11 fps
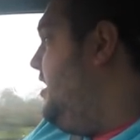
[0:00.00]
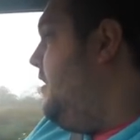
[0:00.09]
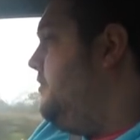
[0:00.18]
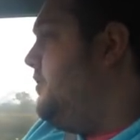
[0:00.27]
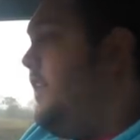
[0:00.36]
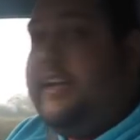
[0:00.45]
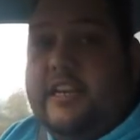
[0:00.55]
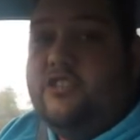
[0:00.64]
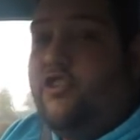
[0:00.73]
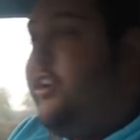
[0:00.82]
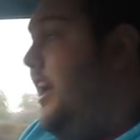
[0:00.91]
so they can
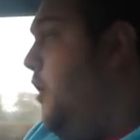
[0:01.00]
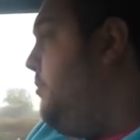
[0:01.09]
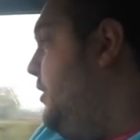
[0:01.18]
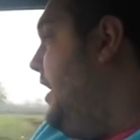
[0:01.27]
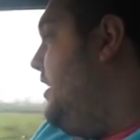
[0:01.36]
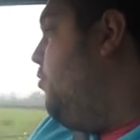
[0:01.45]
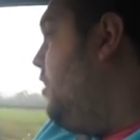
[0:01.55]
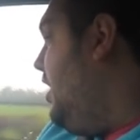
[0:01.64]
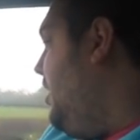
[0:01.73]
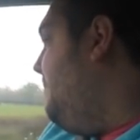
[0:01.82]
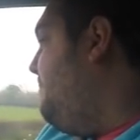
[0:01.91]
try and help you get your
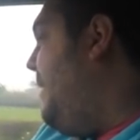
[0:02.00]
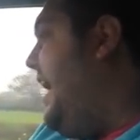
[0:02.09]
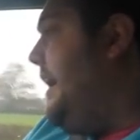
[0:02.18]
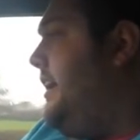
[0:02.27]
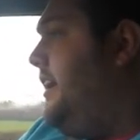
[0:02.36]
car back.